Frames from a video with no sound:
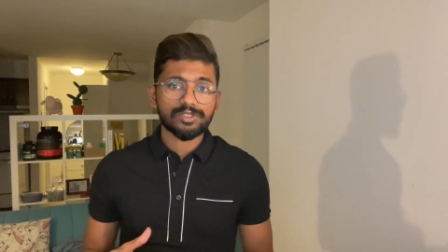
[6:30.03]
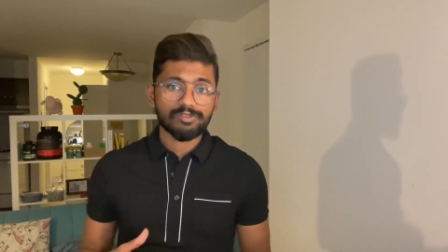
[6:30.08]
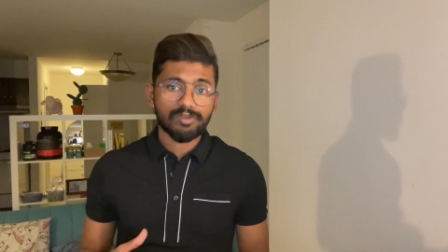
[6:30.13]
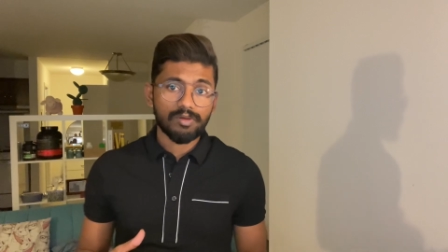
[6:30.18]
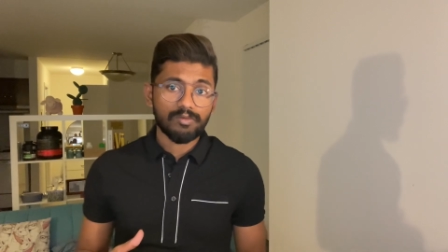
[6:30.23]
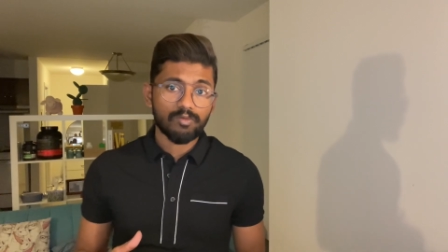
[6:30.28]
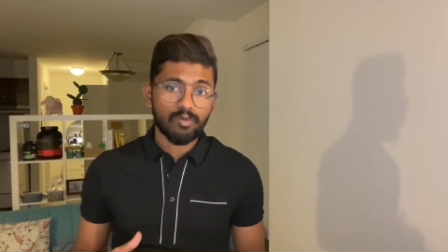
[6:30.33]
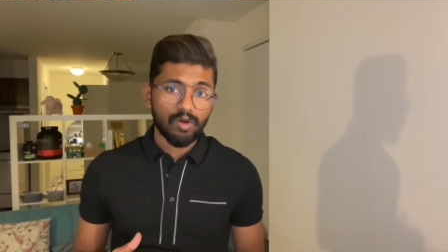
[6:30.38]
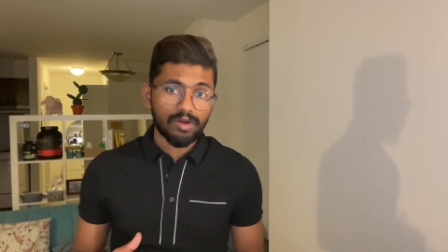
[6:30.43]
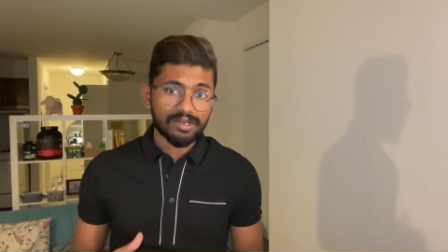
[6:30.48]

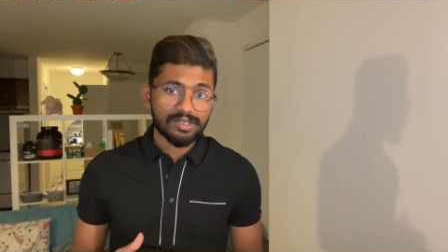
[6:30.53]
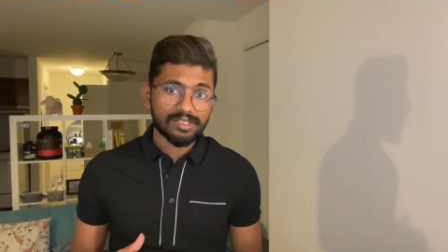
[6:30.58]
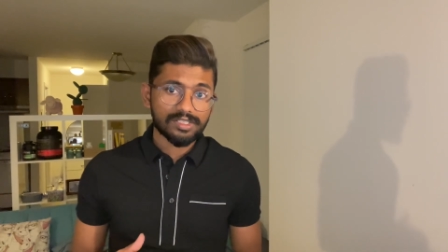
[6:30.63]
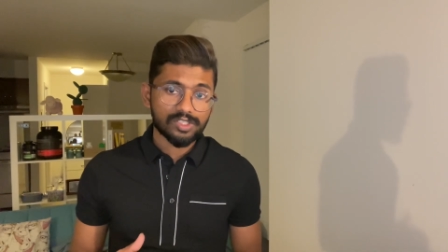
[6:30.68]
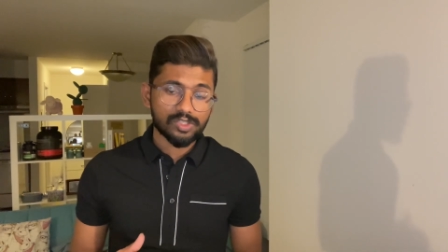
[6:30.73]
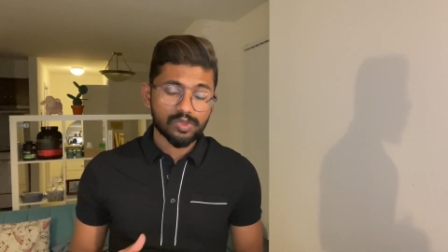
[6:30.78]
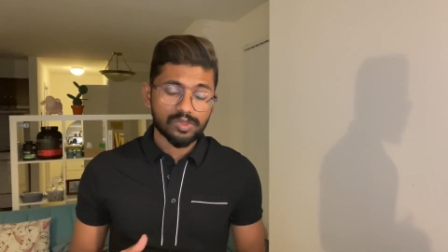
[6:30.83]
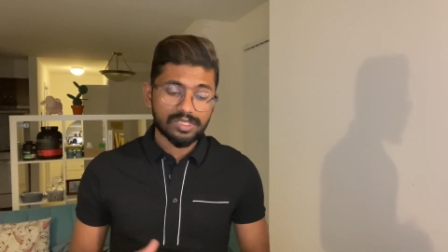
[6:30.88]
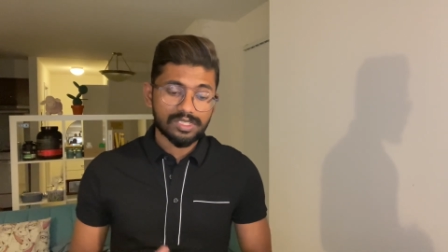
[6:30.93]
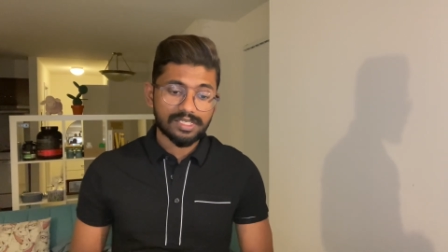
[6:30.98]
from water
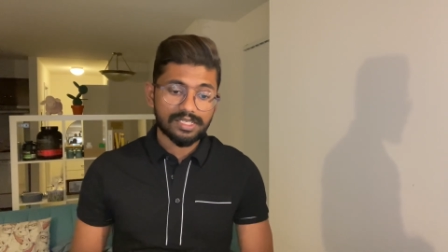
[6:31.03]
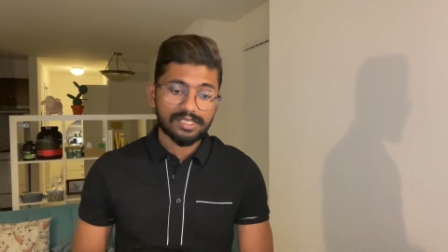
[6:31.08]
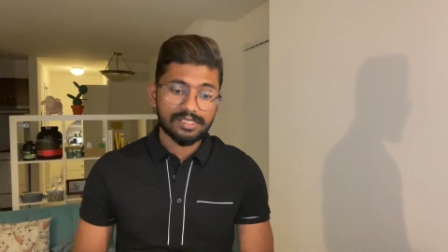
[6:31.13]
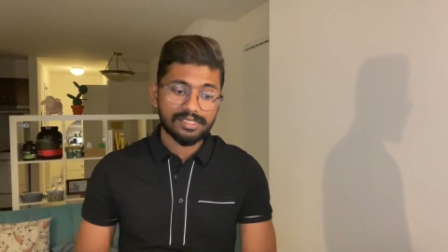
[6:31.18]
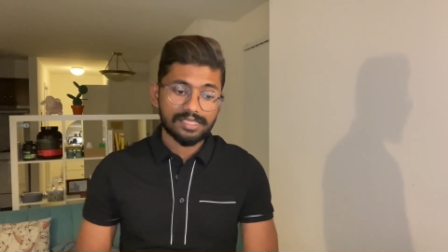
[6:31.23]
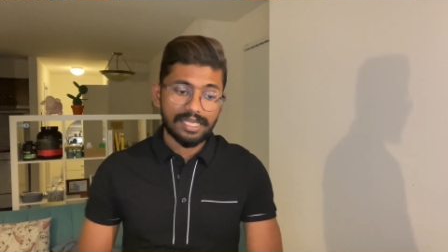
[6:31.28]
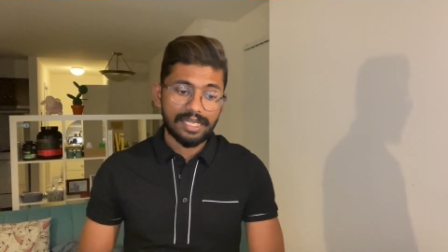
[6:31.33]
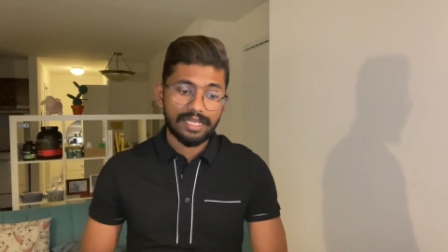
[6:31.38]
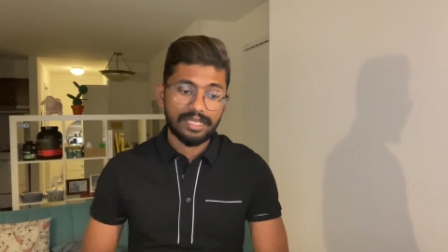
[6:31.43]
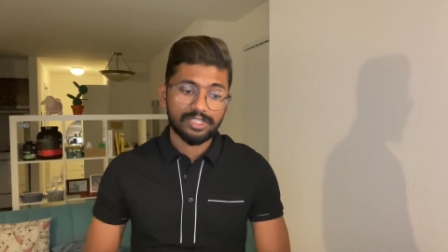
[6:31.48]
resources,
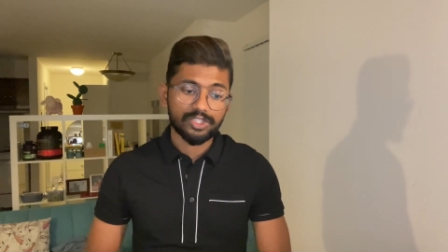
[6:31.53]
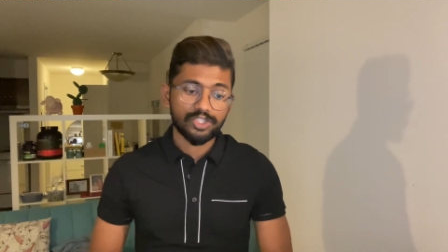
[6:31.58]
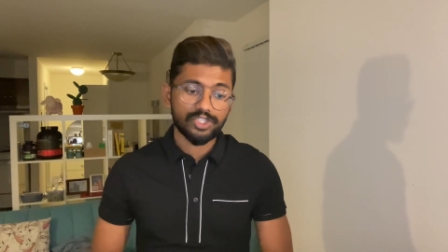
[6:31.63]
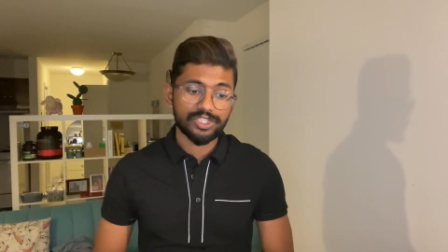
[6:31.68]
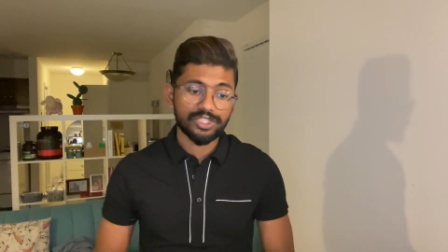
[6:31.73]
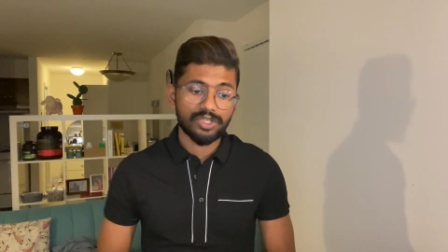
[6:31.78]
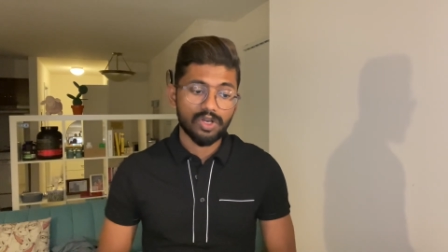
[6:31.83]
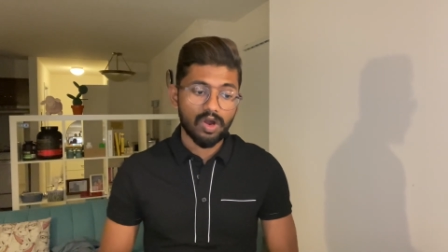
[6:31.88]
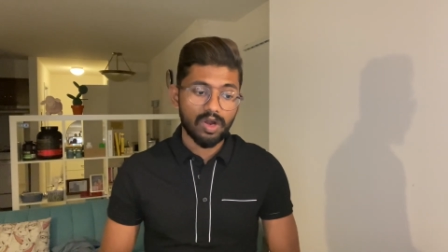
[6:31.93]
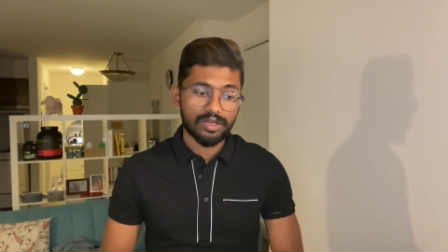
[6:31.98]
and
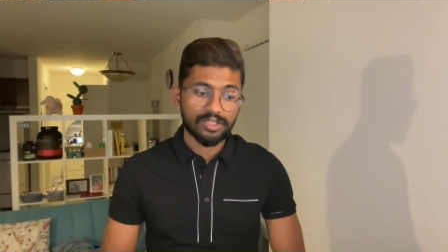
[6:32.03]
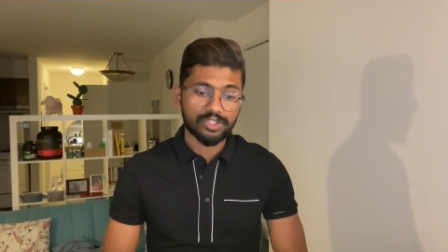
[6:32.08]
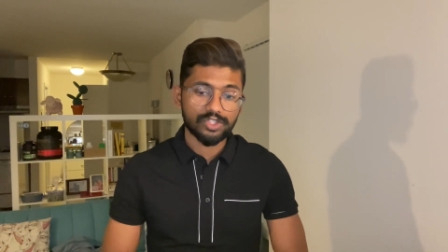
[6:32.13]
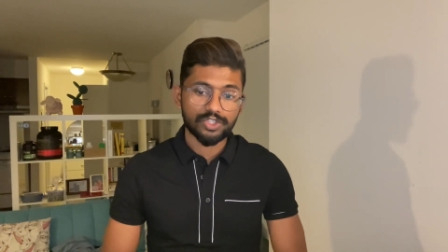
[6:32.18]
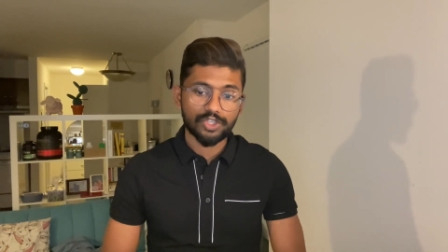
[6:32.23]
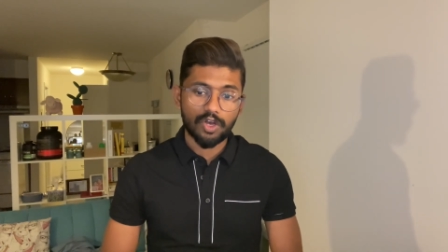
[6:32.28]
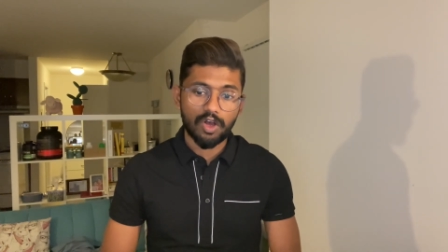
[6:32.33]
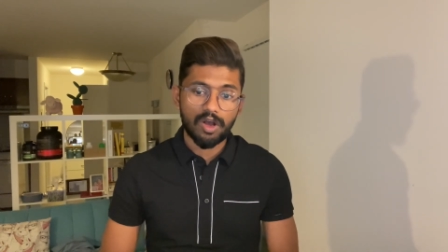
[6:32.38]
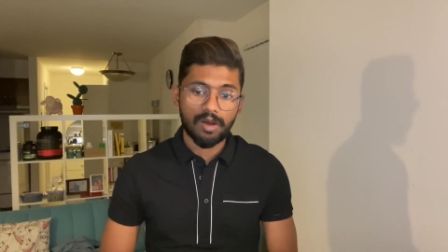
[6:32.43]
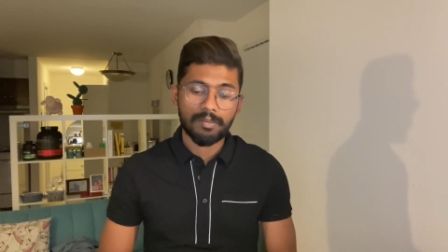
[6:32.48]
she got a
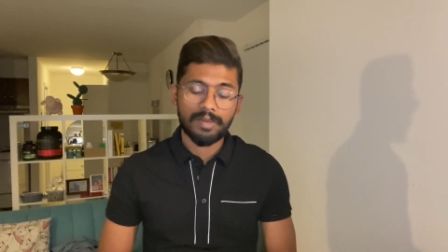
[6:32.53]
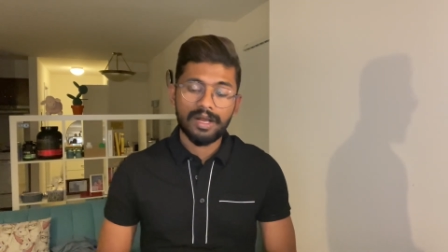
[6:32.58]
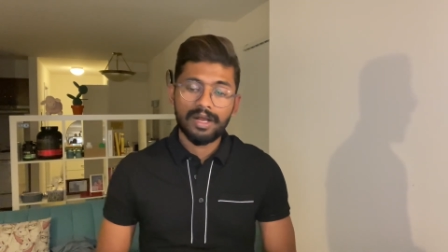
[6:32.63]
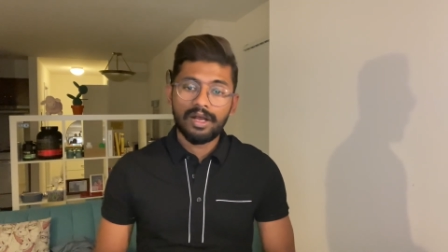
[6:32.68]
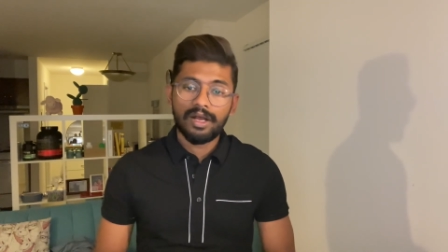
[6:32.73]
job